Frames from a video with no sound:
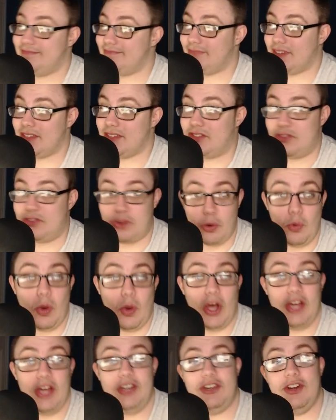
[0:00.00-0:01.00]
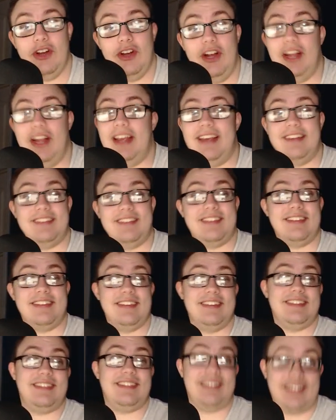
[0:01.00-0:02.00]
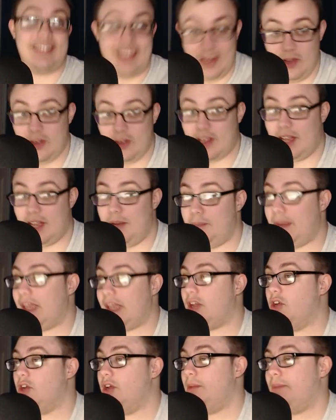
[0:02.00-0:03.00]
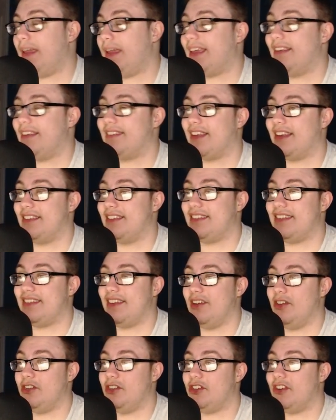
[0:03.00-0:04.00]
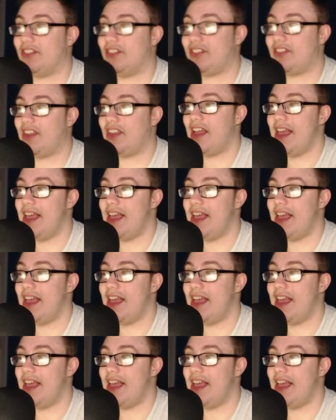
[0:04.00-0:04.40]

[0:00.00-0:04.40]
Zoo Hunter is still going to be good because it can still just